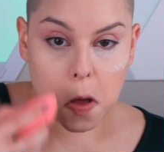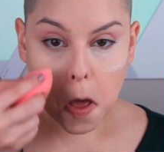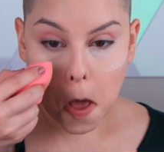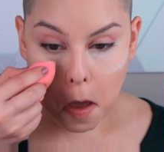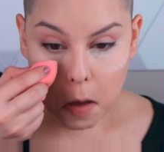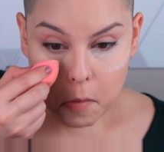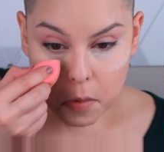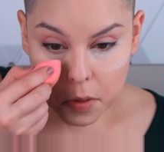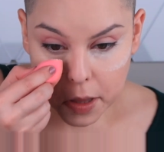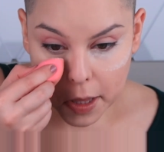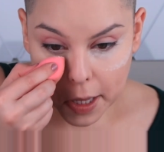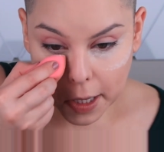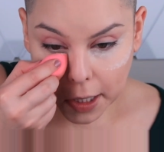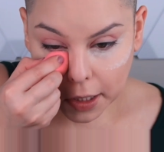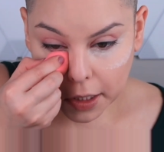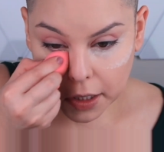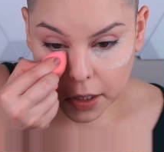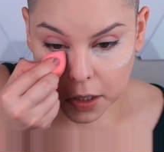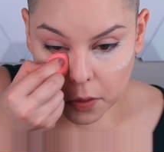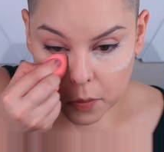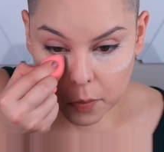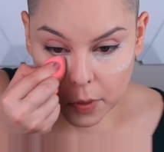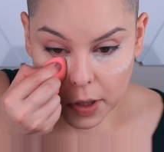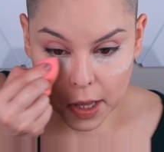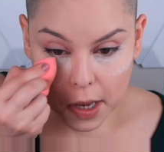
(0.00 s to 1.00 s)
I'm like,
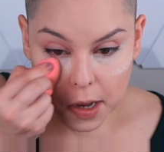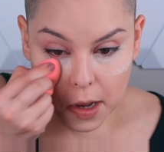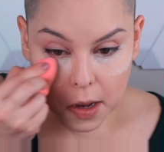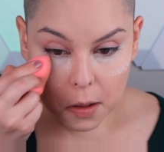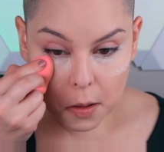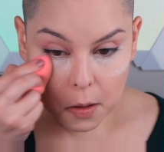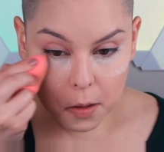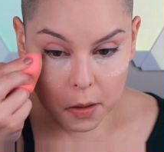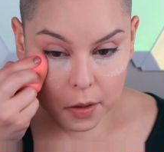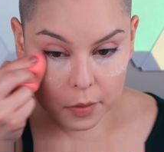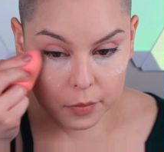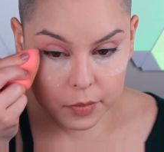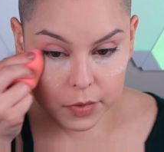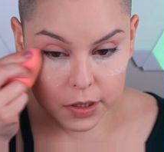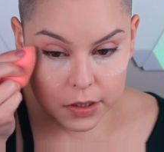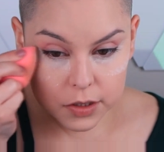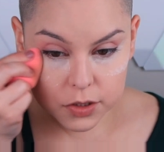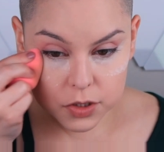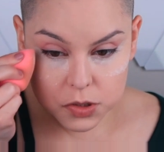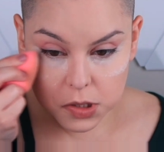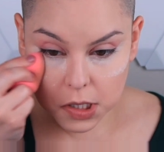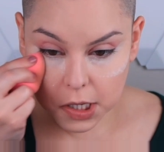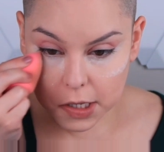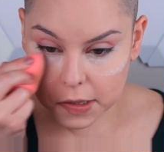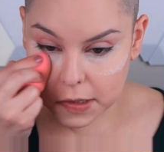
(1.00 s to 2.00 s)
you know what? I'm
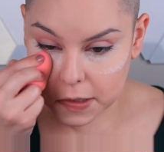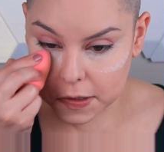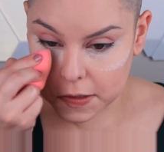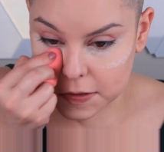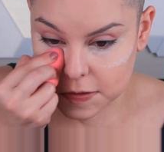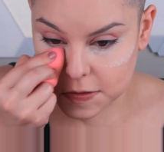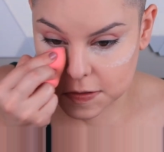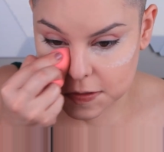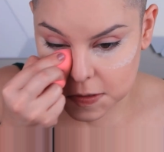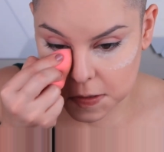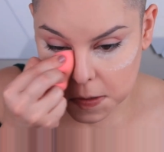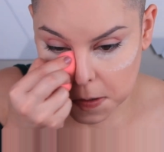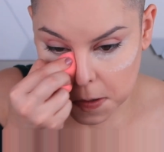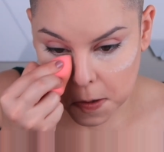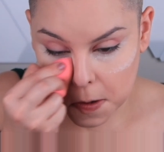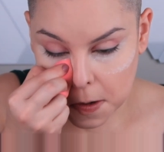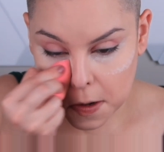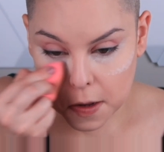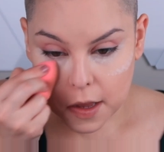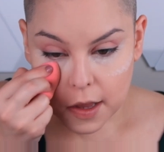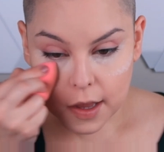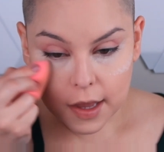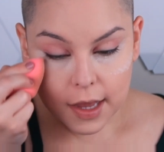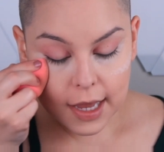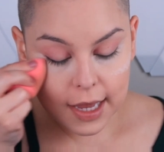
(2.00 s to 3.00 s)
gonna try this
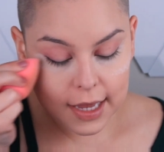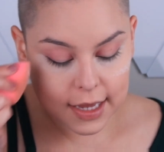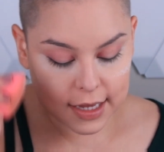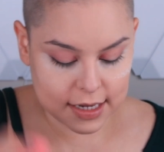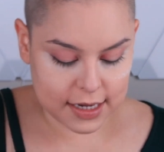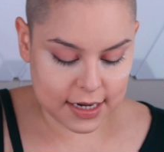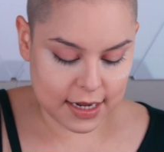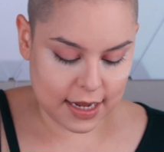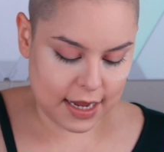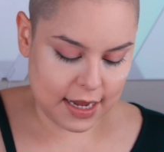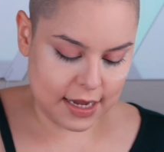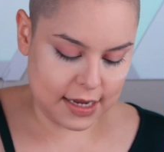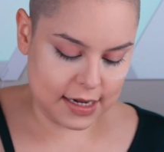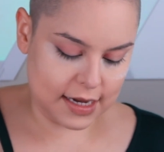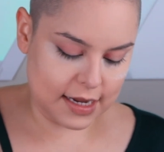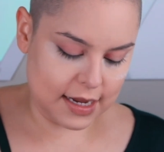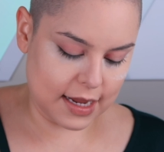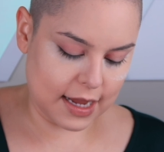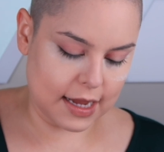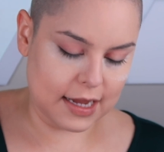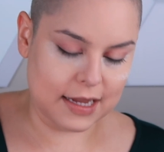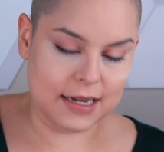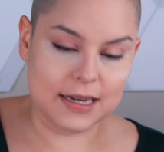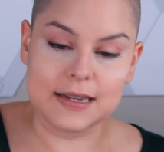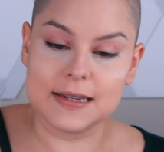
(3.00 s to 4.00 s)

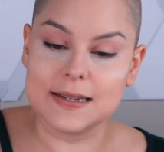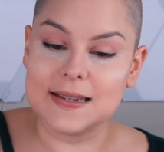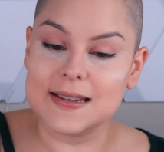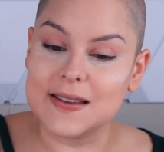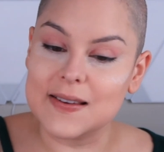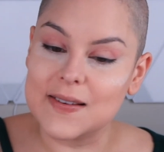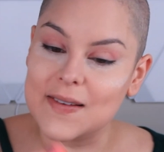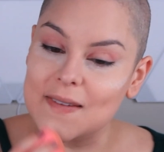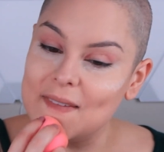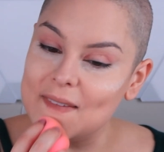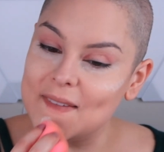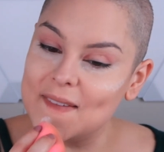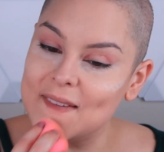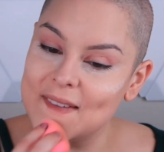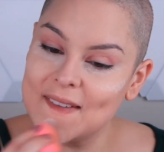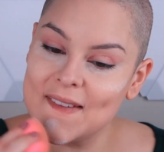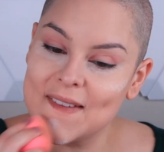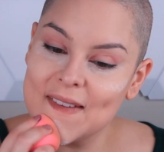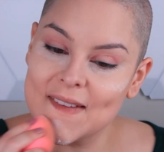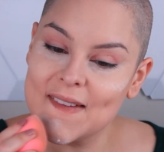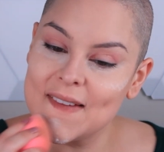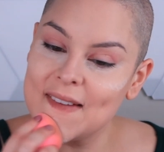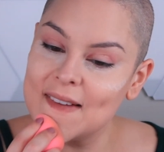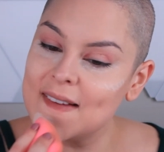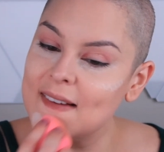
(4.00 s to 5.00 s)
80-80-80 deal,
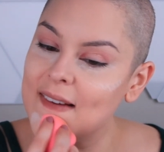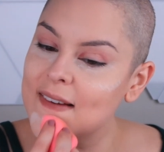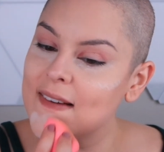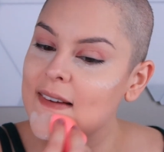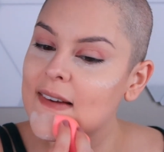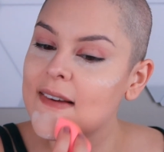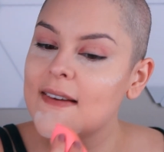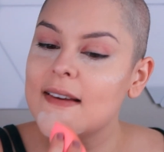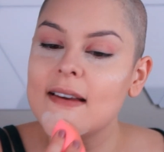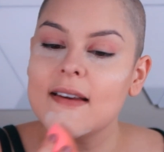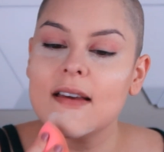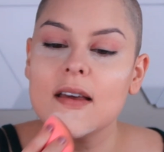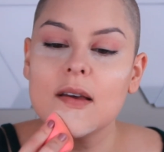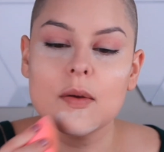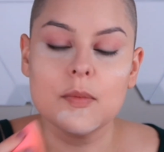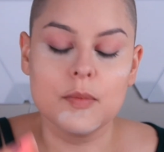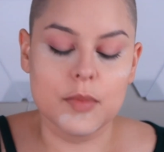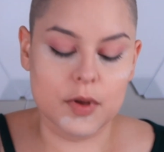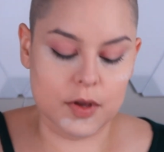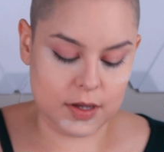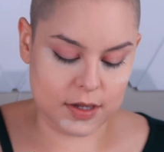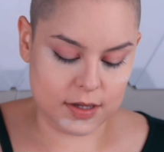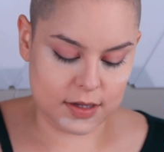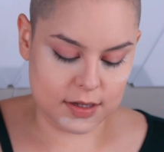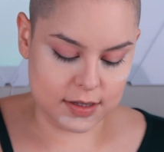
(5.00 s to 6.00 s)

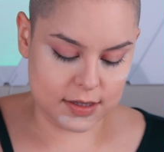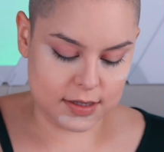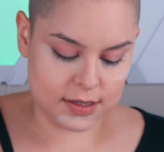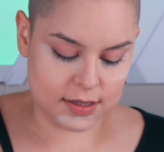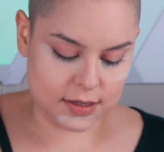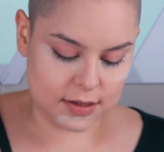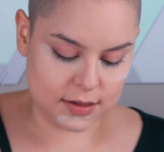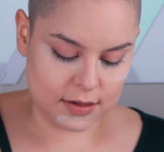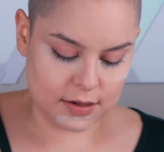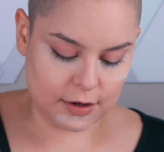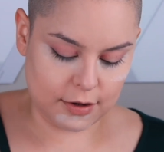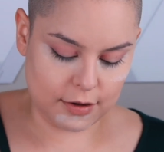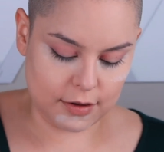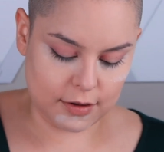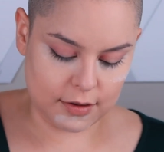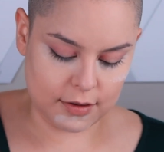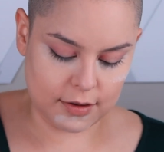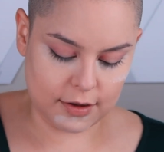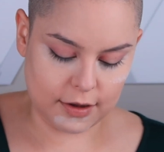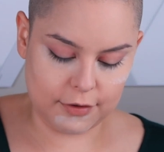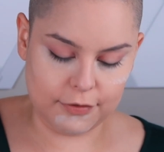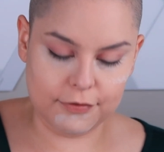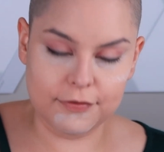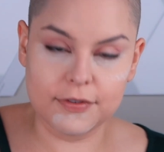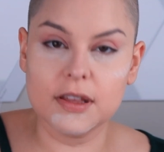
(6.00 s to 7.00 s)
because
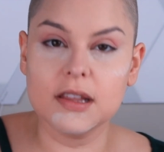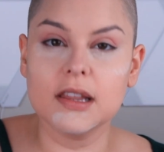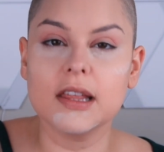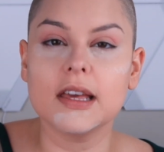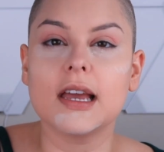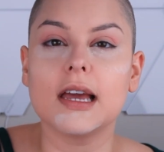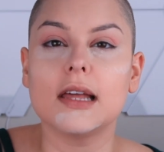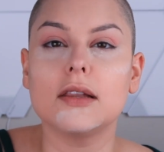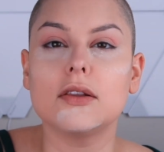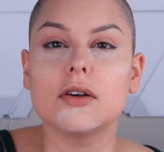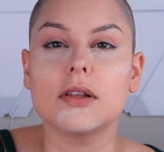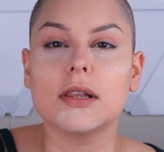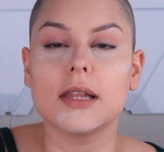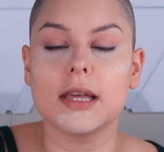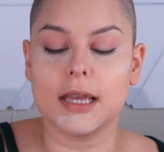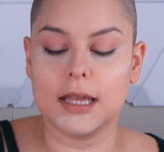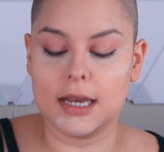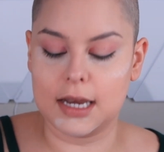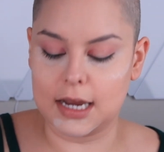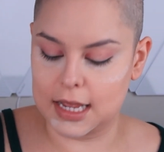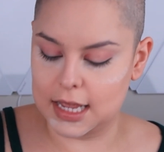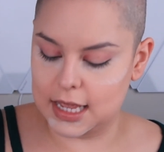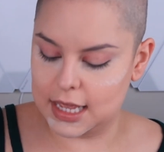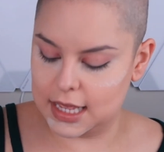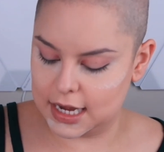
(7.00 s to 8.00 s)
I feel like I look like
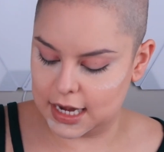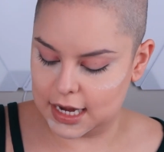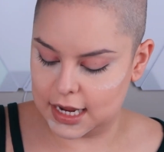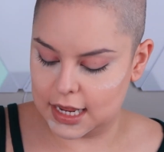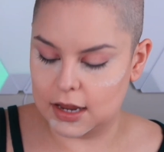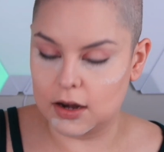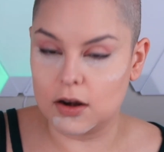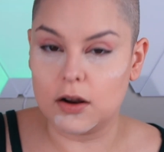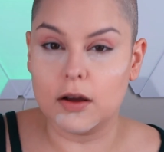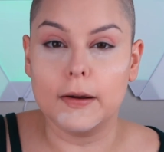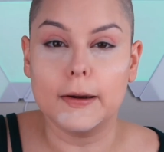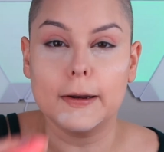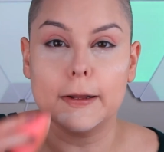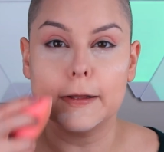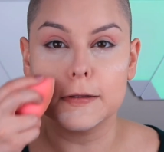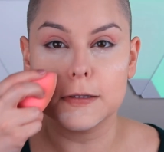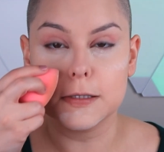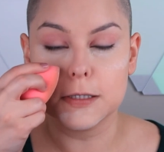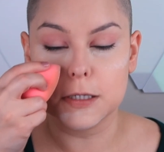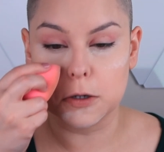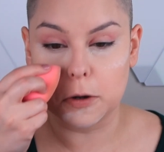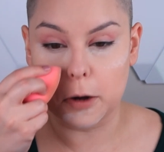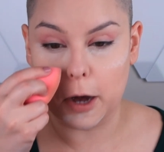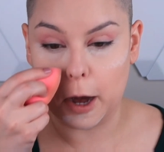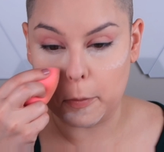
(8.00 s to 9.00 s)
an idiot on
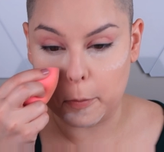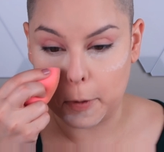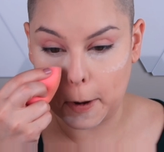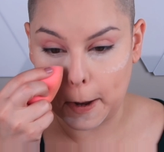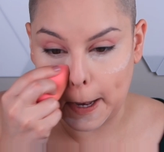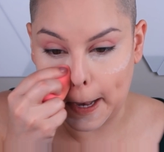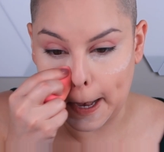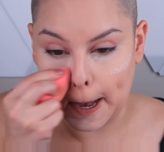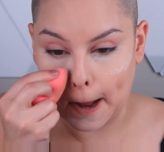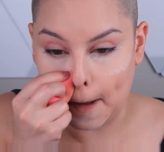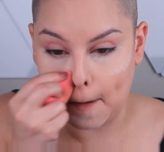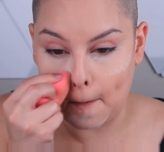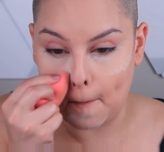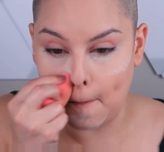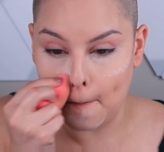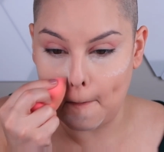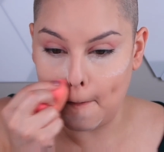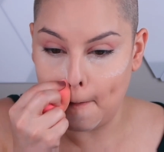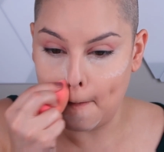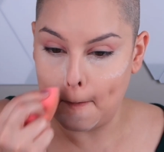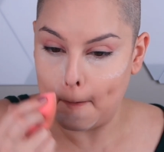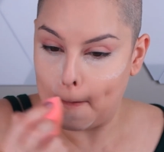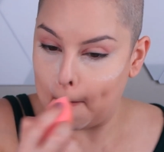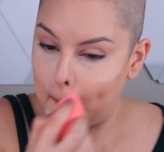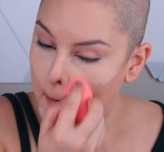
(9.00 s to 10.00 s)
Instagram right now
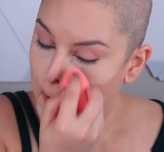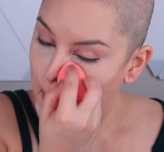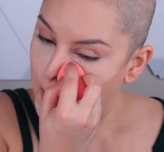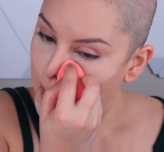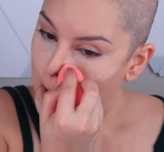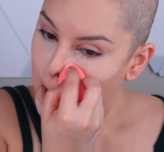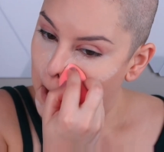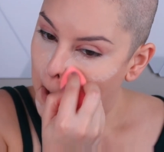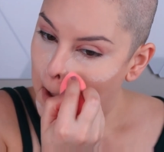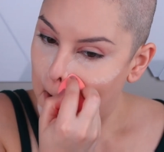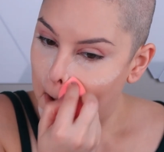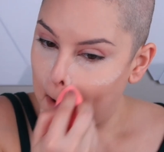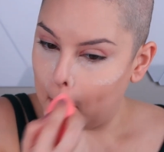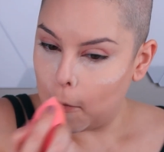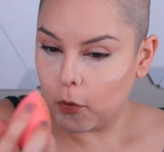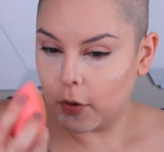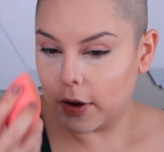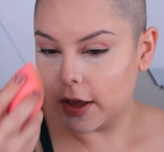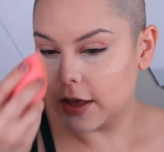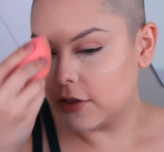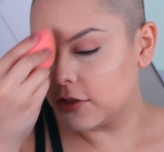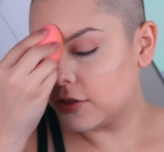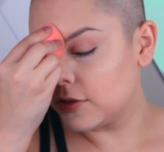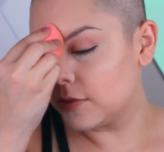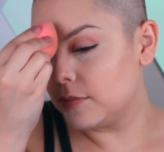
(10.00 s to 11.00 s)

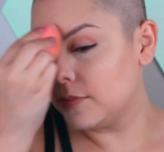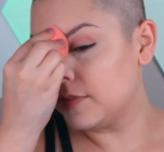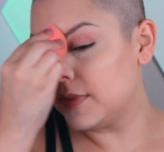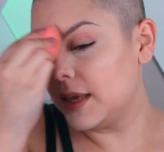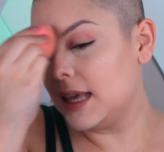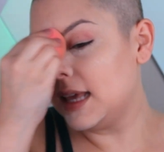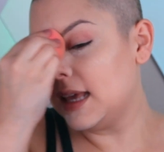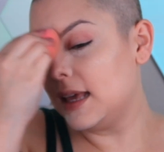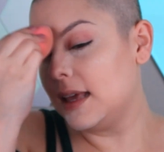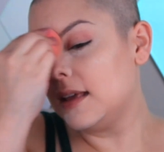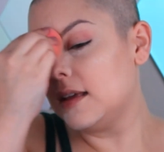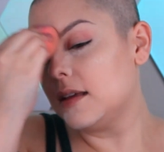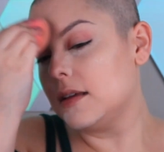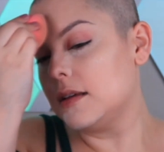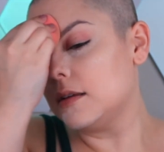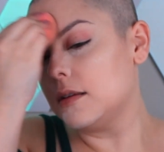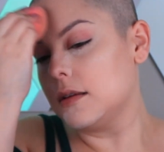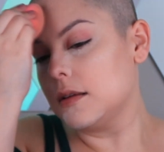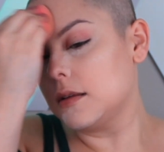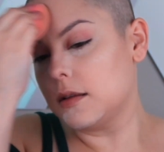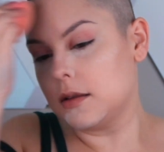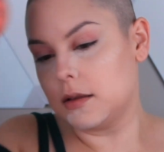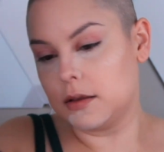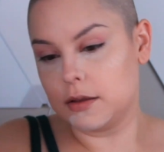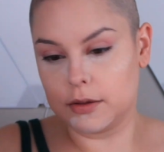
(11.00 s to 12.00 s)
with me.
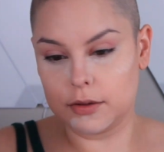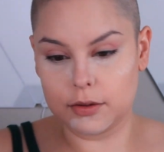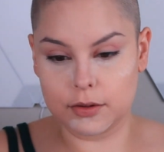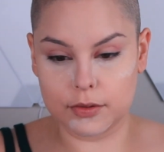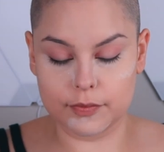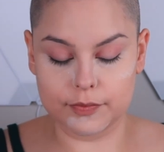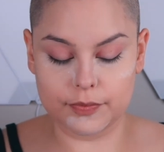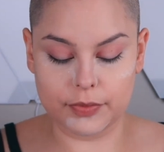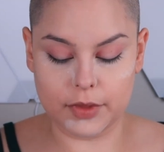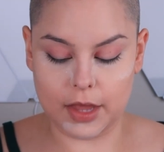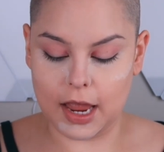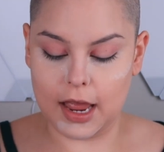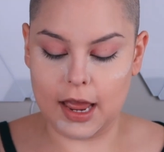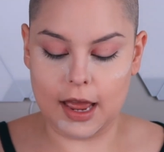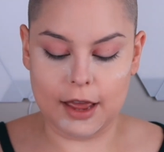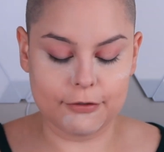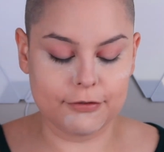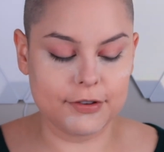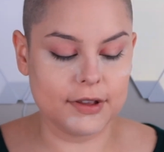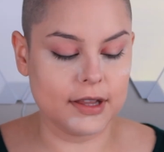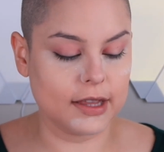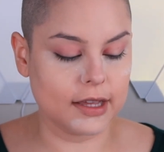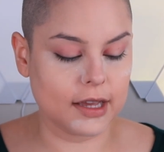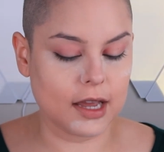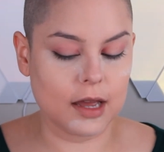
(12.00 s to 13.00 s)
I
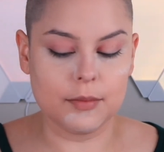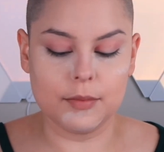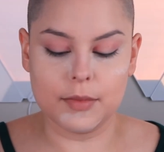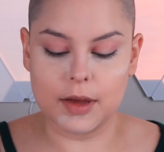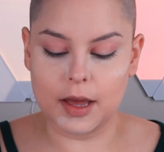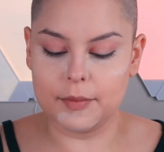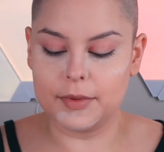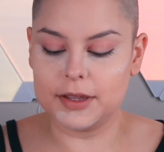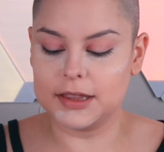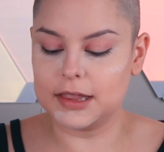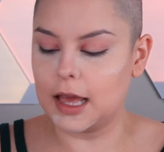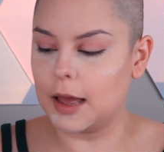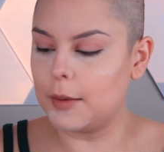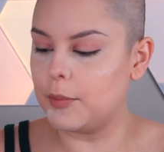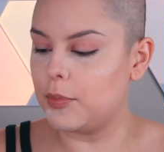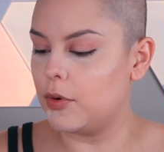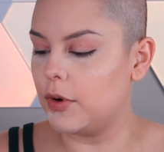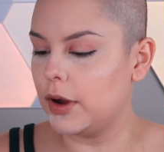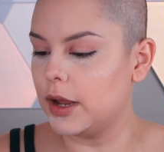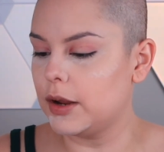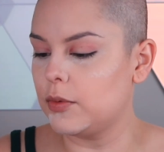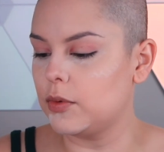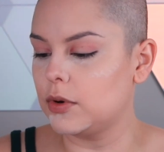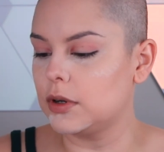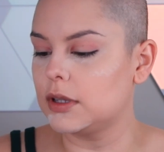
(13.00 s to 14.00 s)
feel like I'm at that
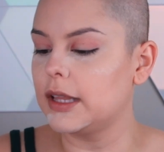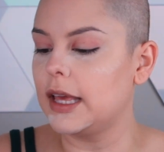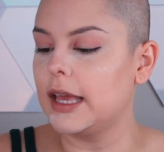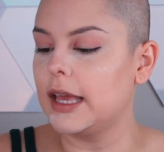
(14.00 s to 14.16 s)
point where